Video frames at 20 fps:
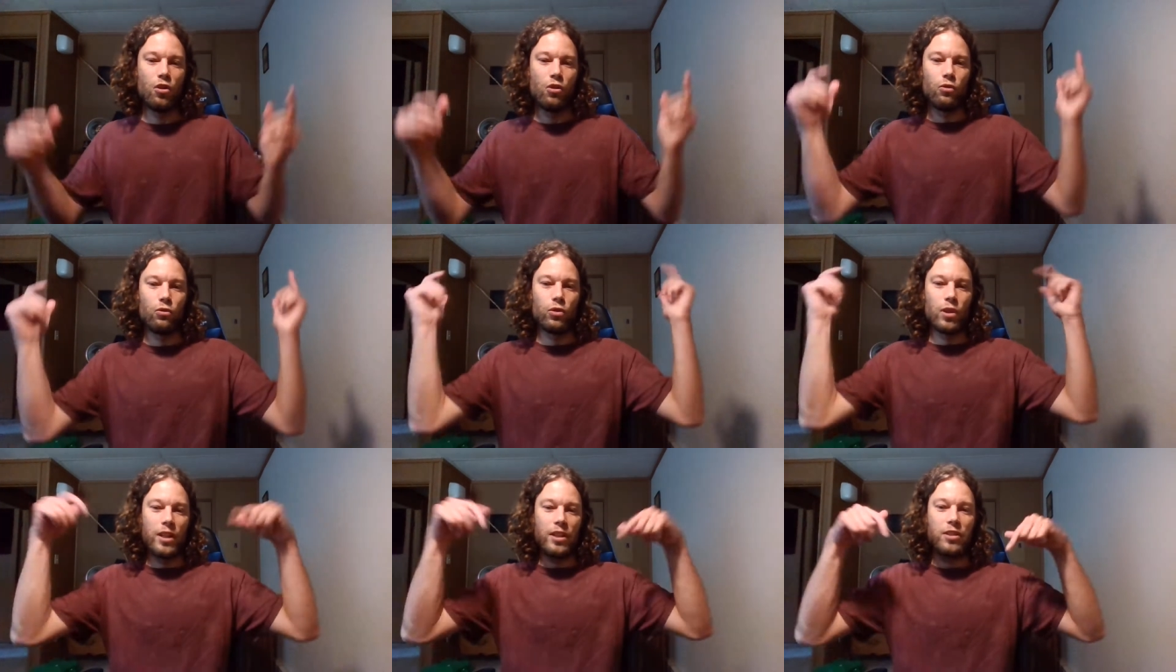
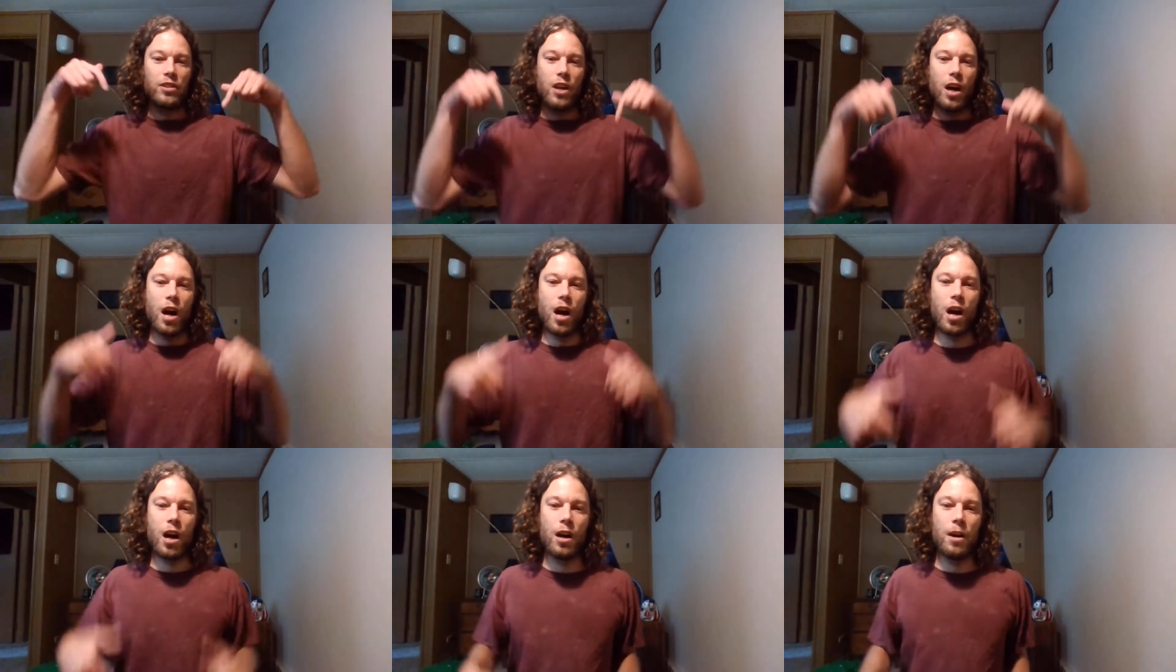Links
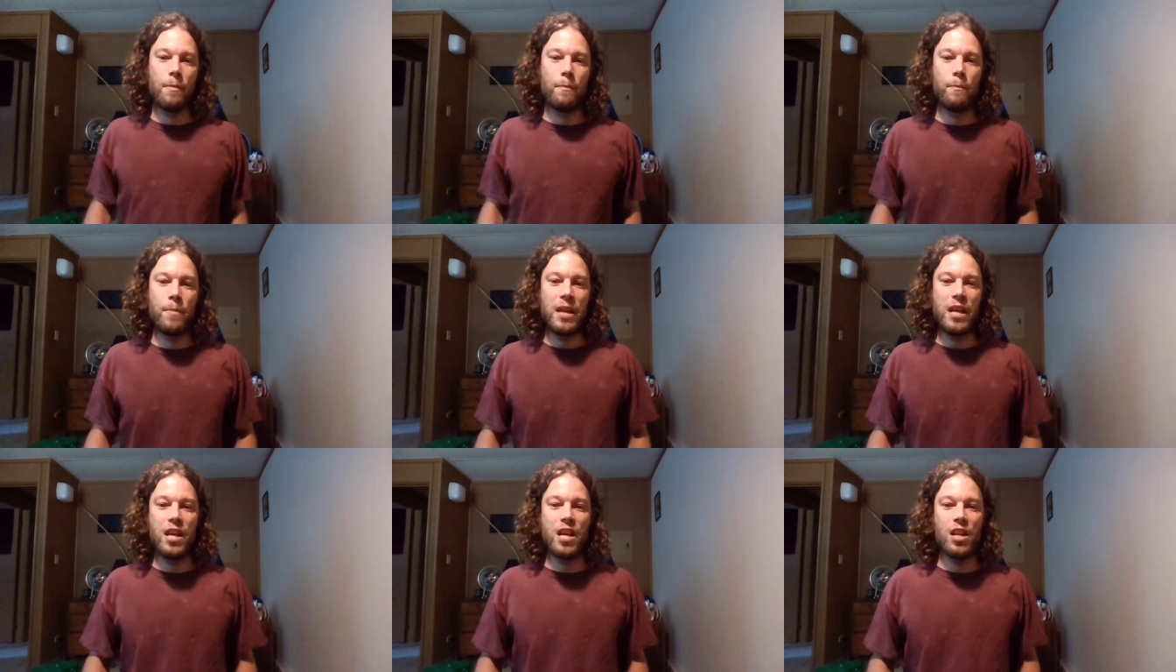are
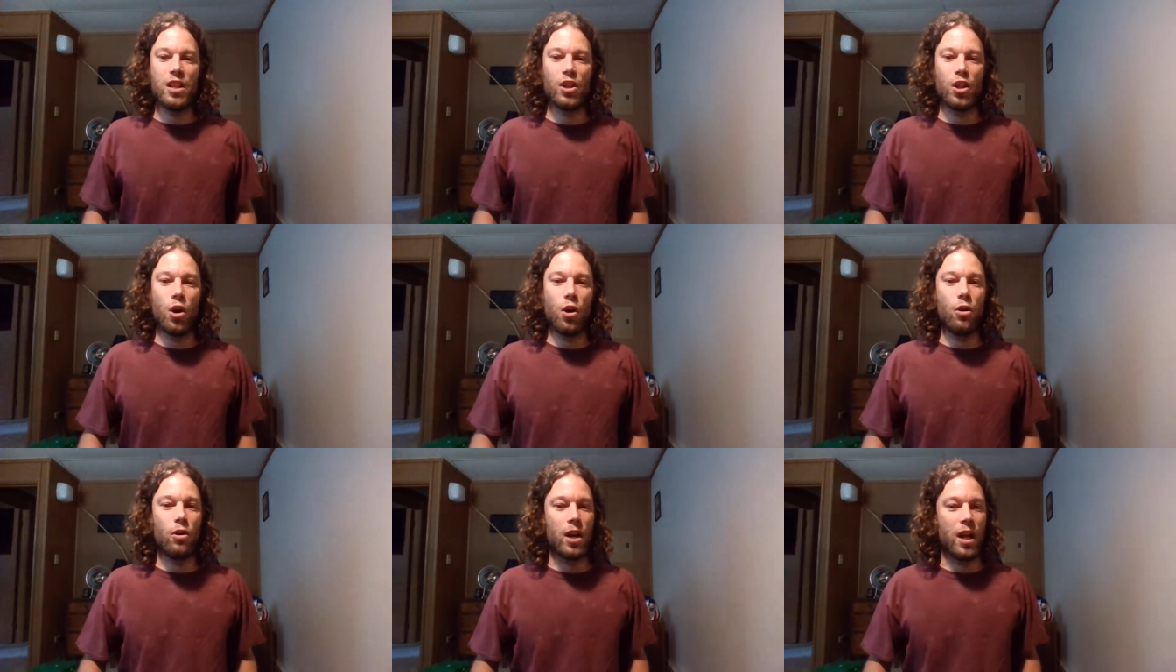
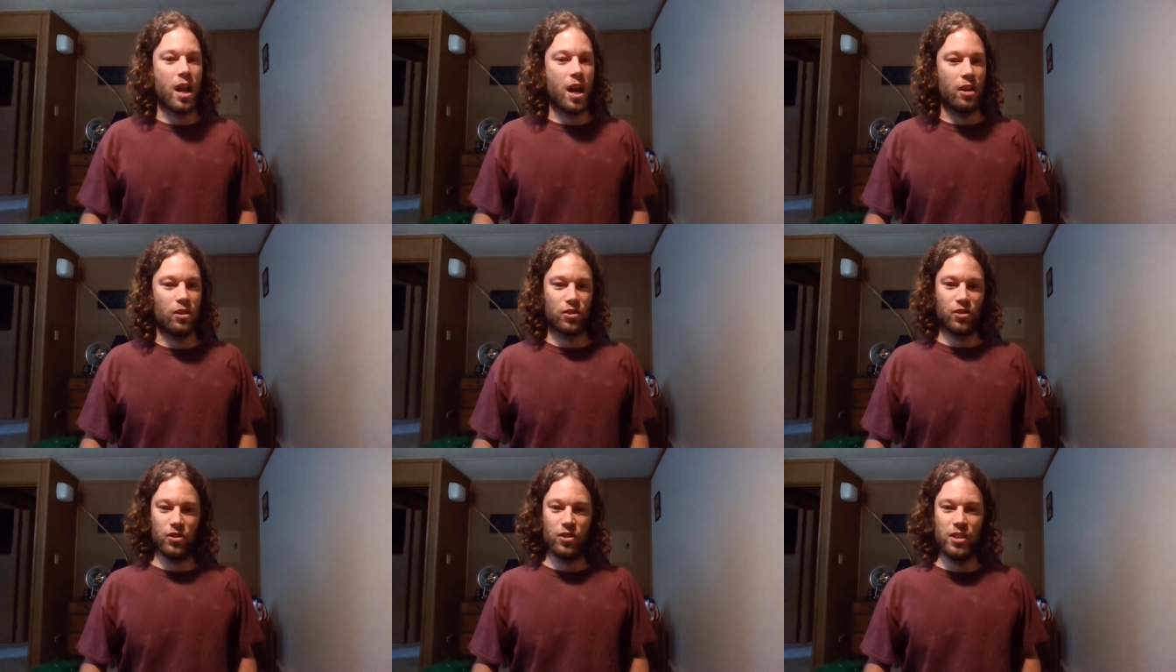below. And
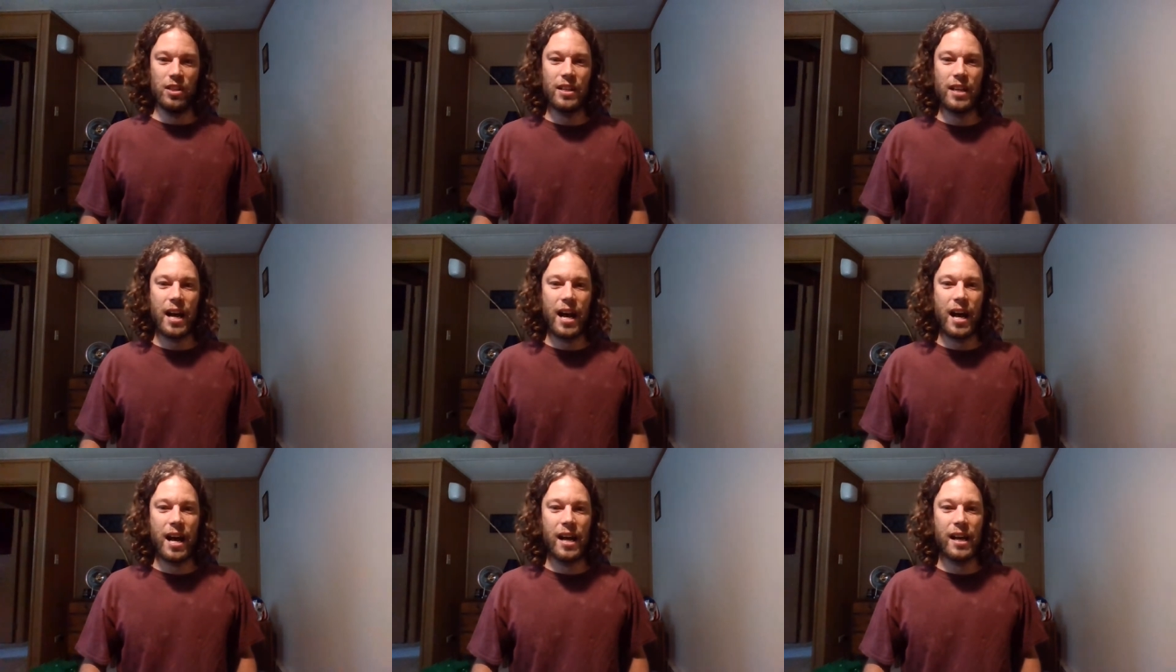I'll see you
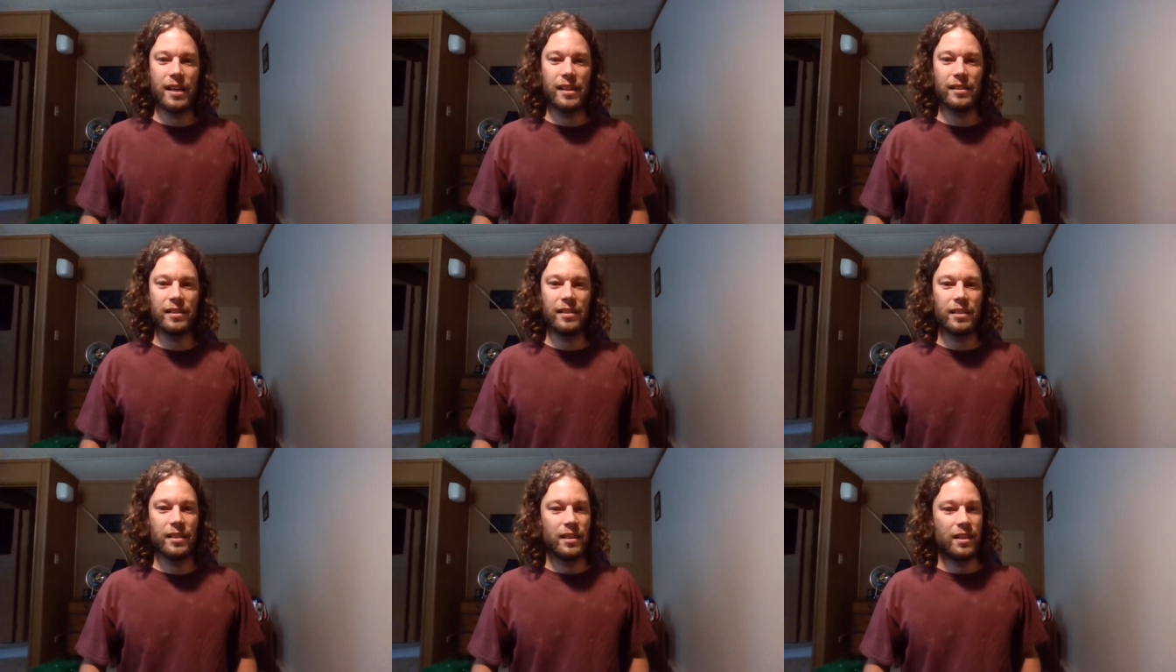
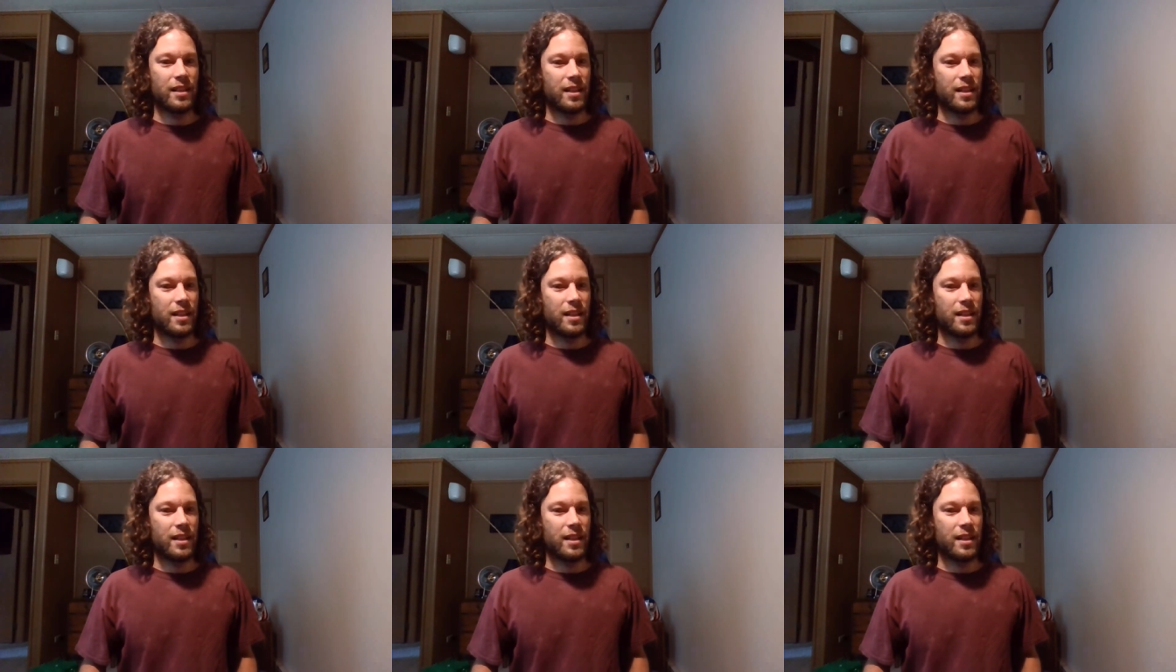guys